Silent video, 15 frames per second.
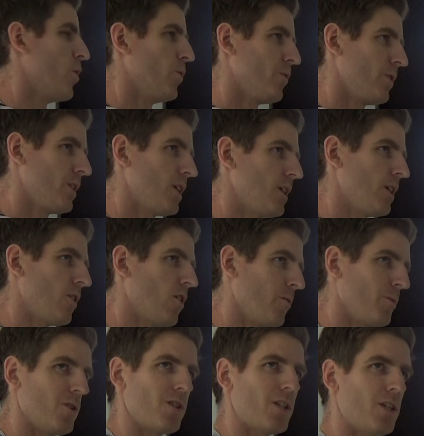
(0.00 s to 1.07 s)
only
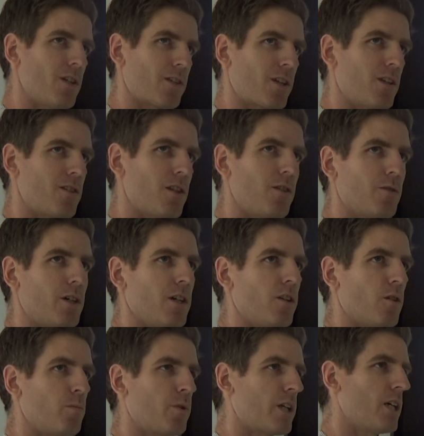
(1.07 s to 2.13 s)
homogeneous continua in
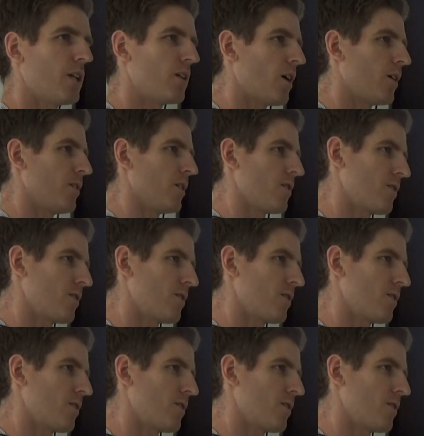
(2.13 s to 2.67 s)
the plane are the